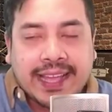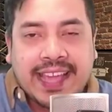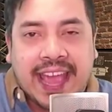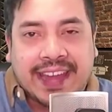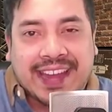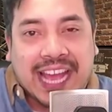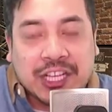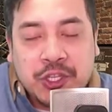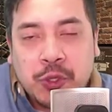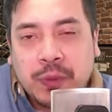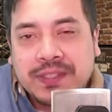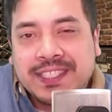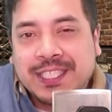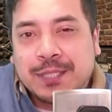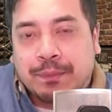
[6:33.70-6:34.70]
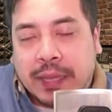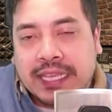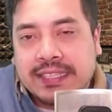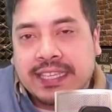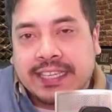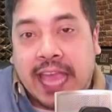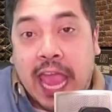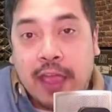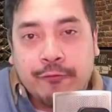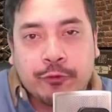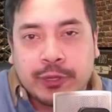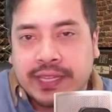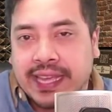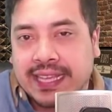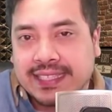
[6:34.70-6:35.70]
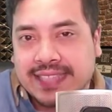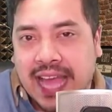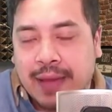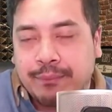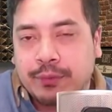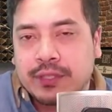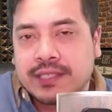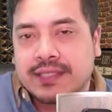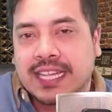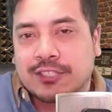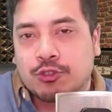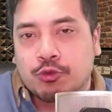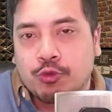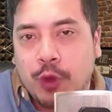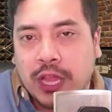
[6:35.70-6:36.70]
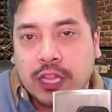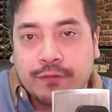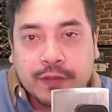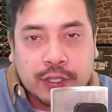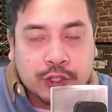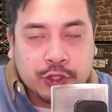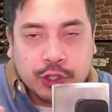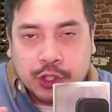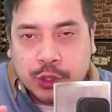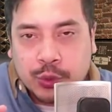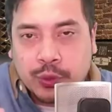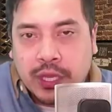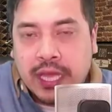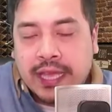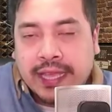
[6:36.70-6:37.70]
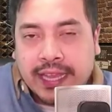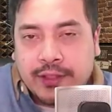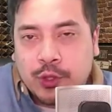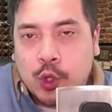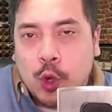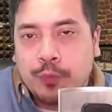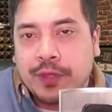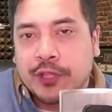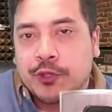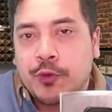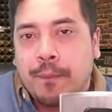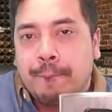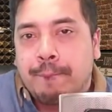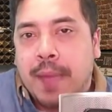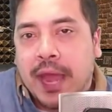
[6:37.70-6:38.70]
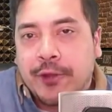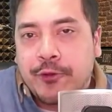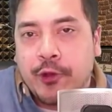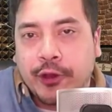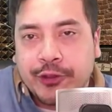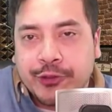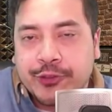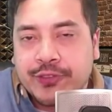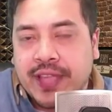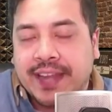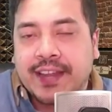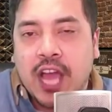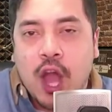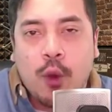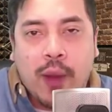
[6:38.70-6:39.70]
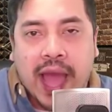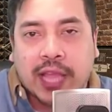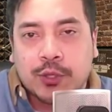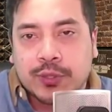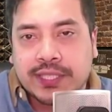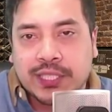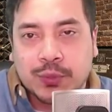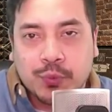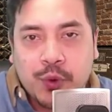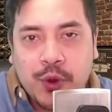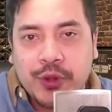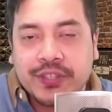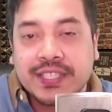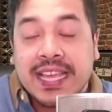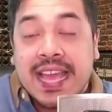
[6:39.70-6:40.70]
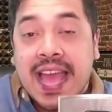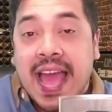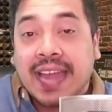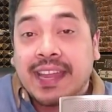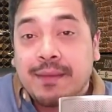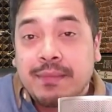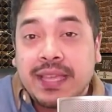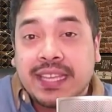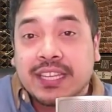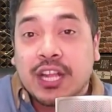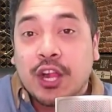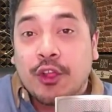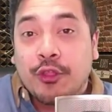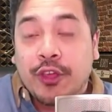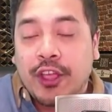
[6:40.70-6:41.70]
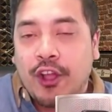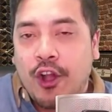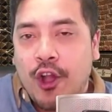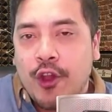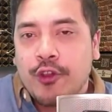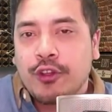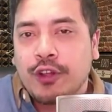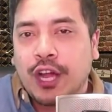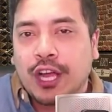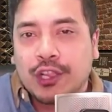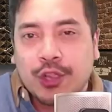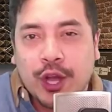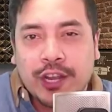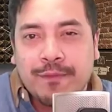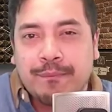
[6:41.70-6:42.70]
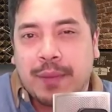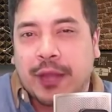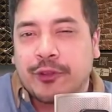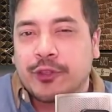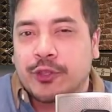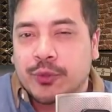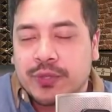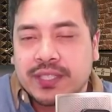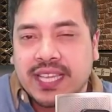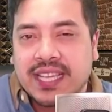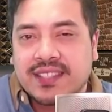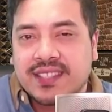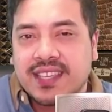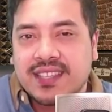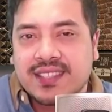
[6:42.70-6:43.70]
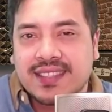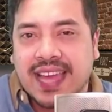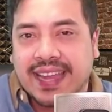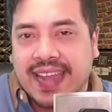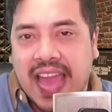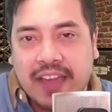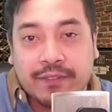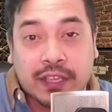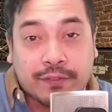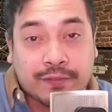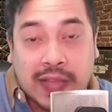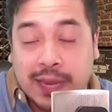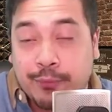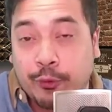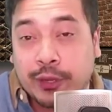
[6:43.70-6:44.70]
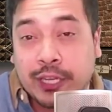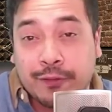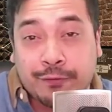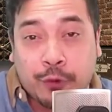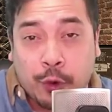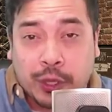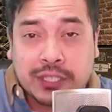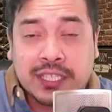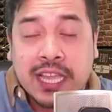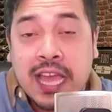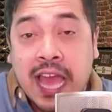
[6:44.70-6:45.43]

Again, I chose these basic everyday examples that's relevant to you in the hope that you better understand how IoT works. And I mean, there are a lot of better use cases than having vibrating forks